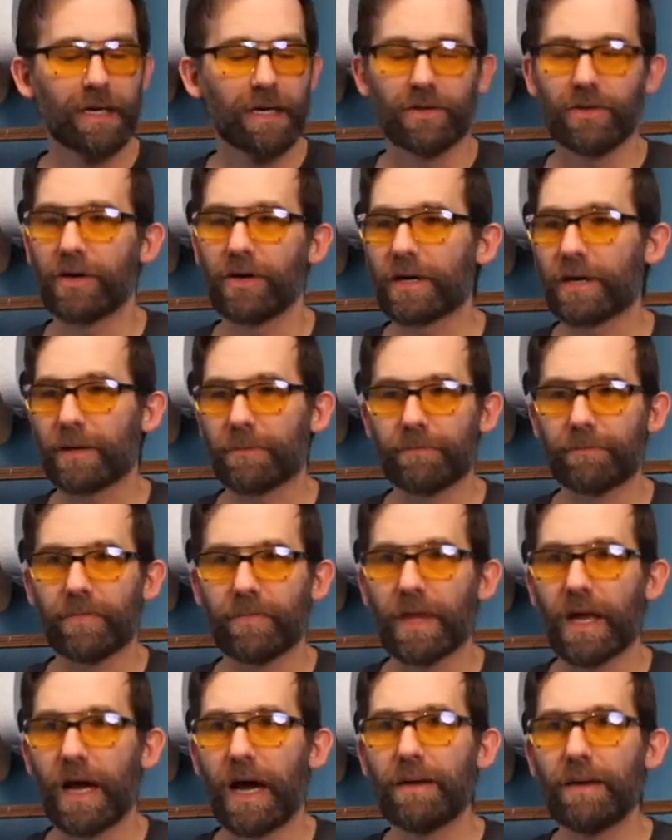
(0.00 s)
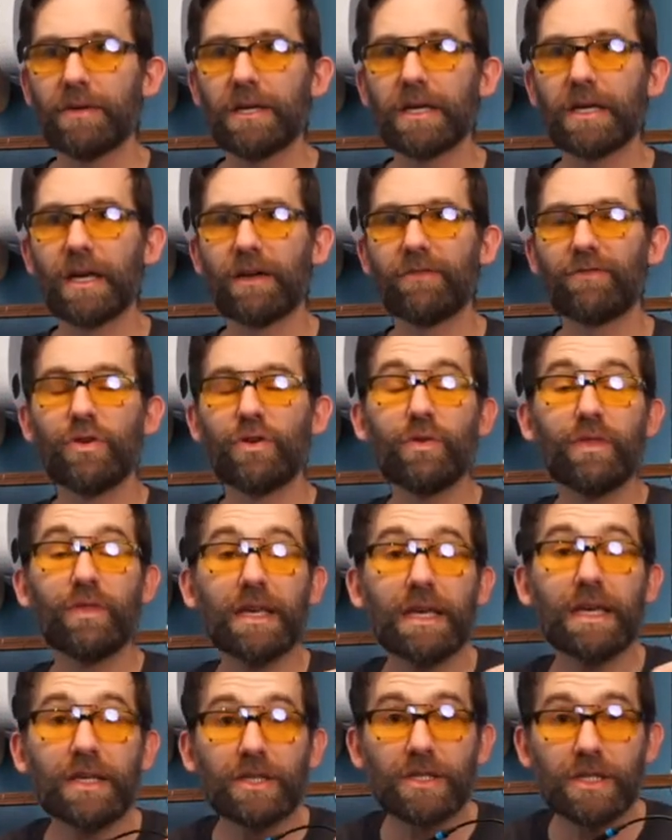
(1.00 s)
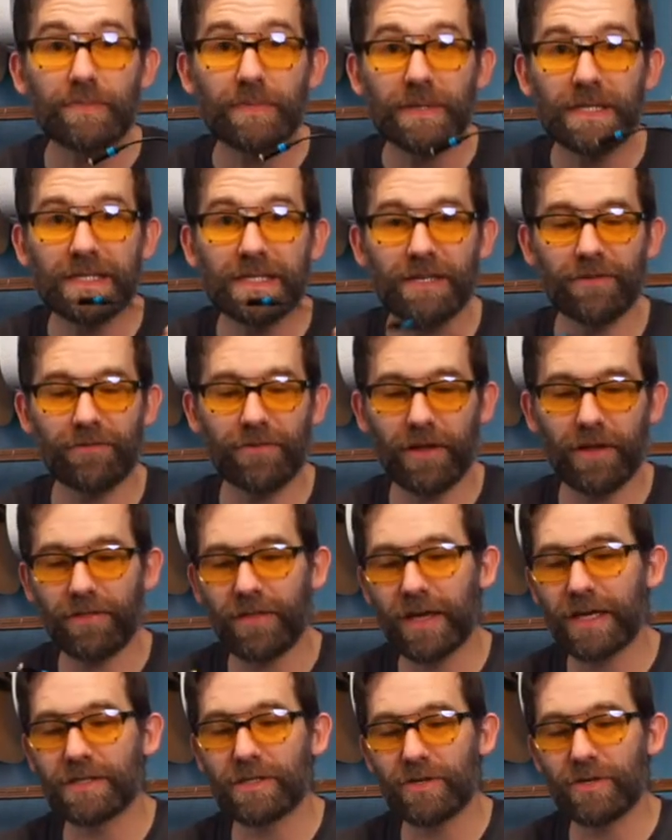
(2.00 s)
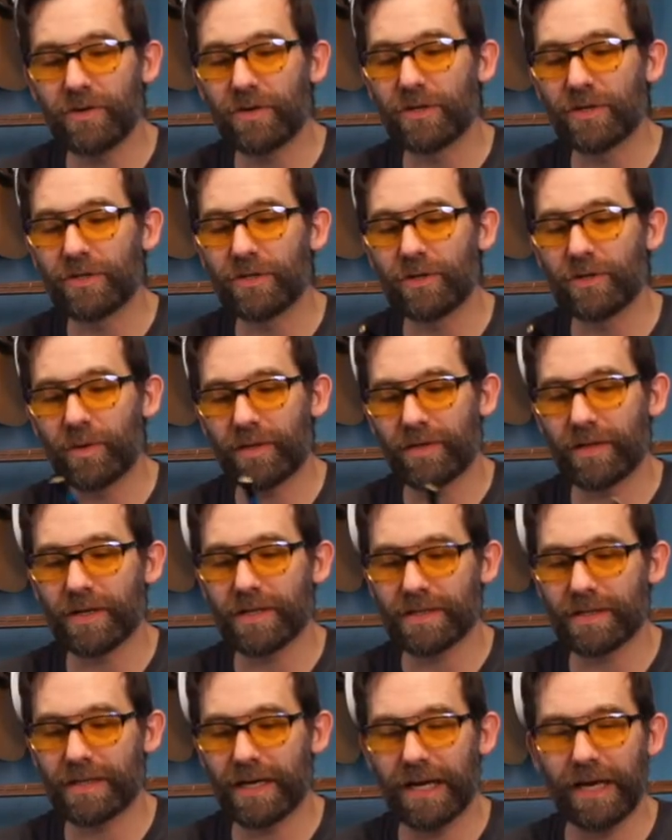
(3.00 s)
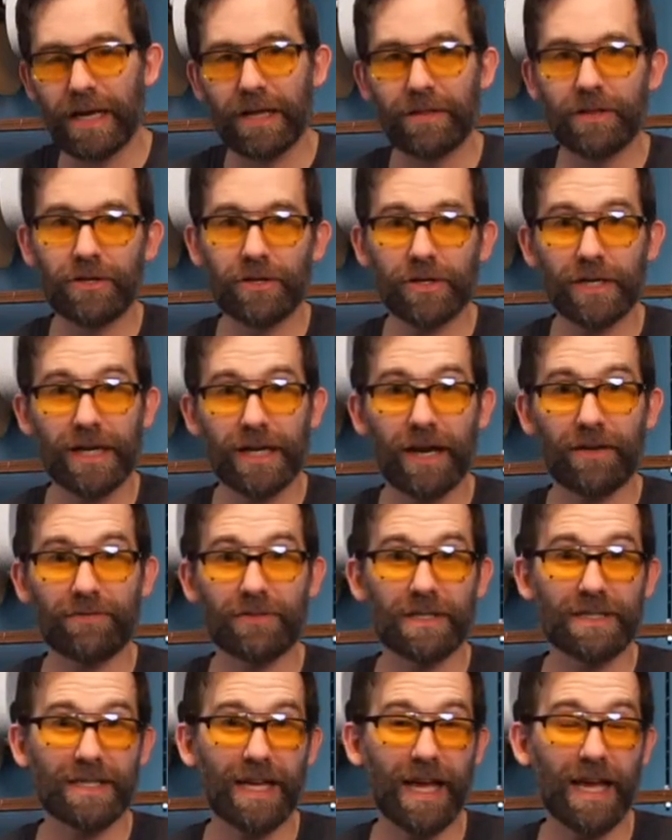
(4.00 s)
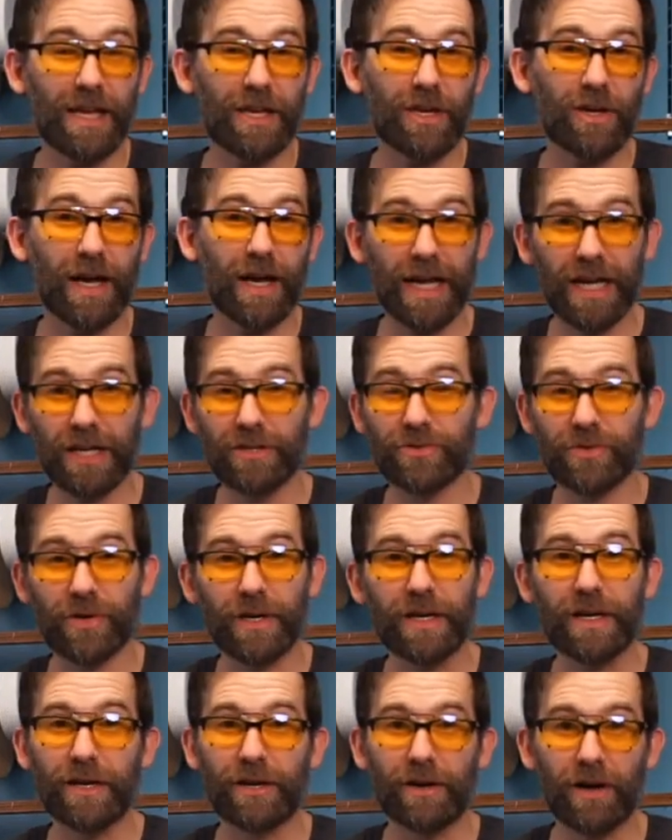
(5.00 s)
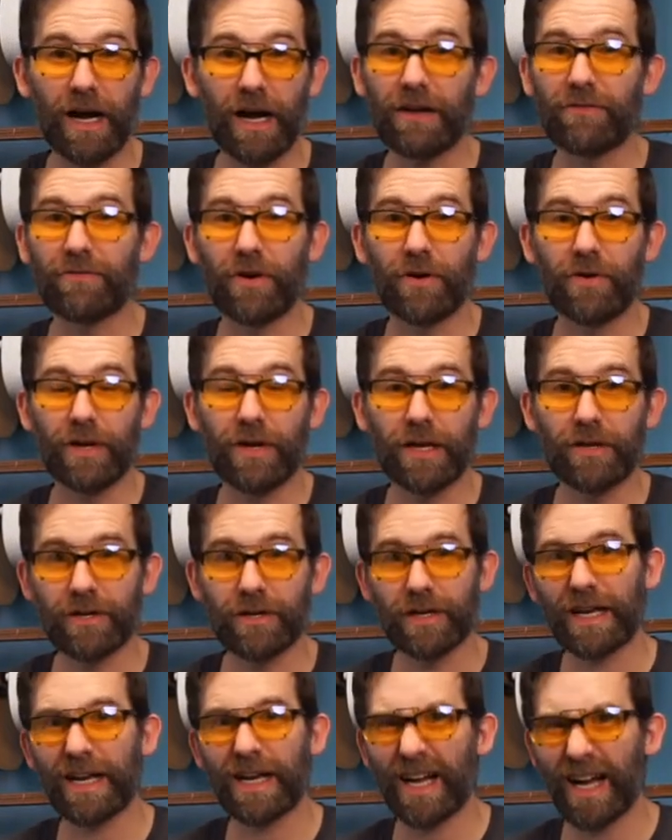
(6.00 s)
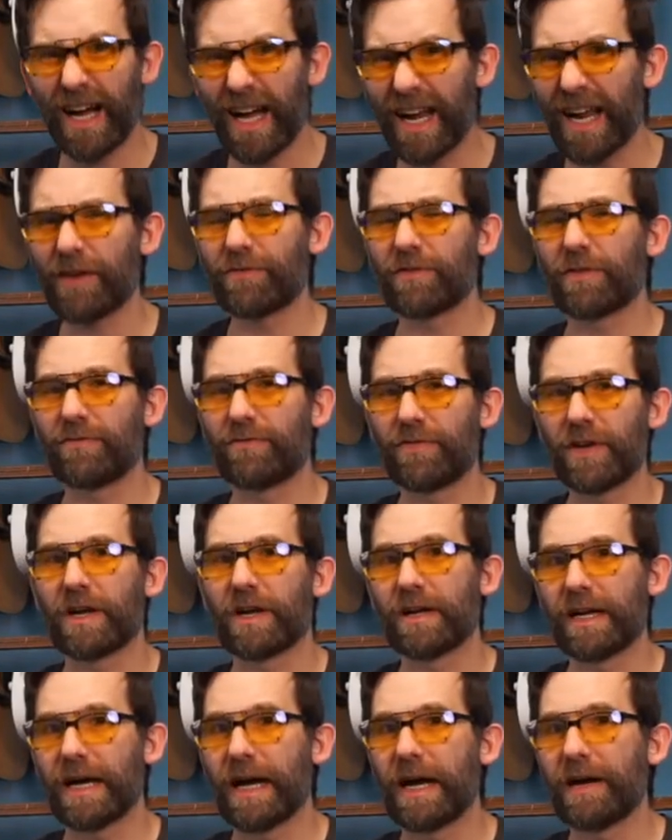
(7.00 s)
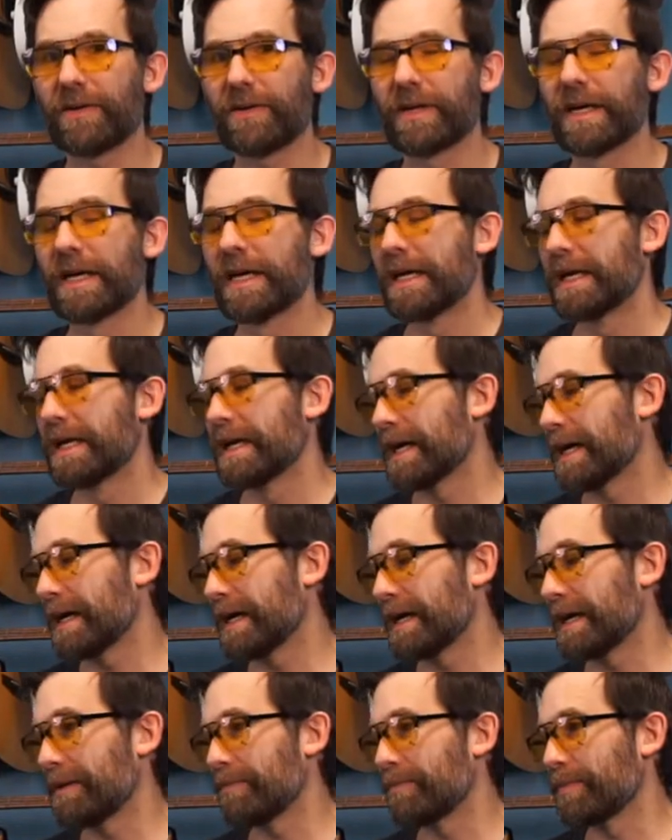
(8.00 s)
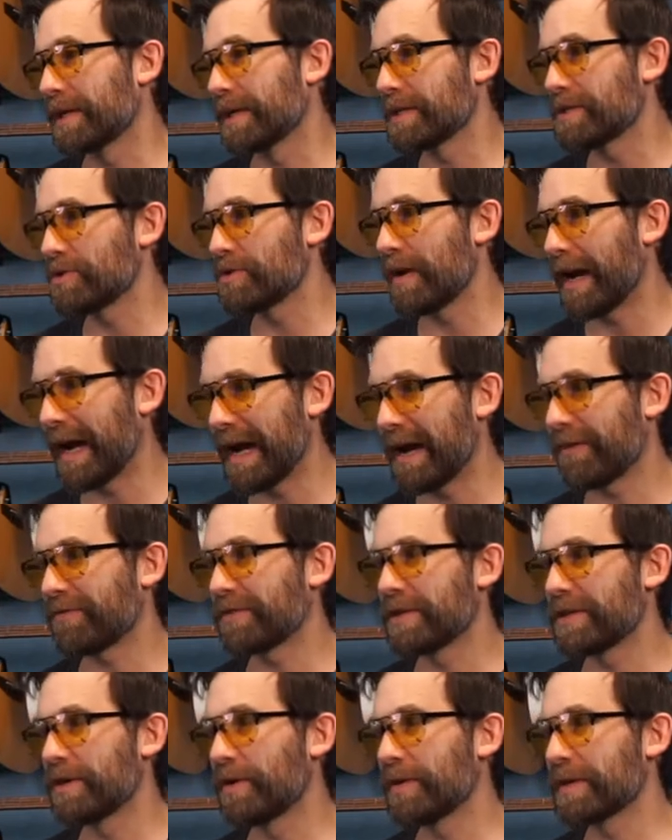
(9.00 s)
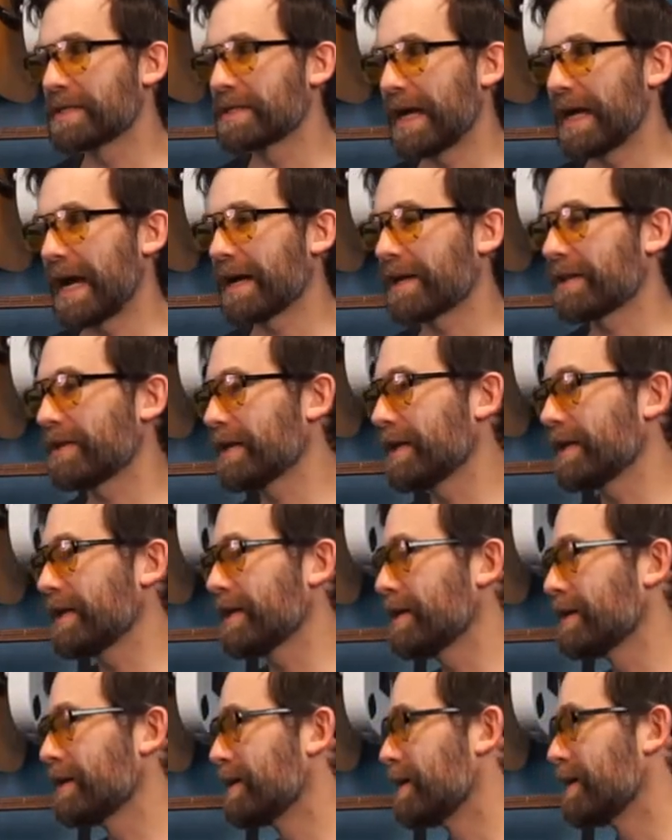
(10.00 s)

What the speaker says: Look, I'm going to give you the specific things that you can do with this thing, and then you're going to have to take your Android and your iPhone, and you're going to kind of have to figure it out because you have to know exactly...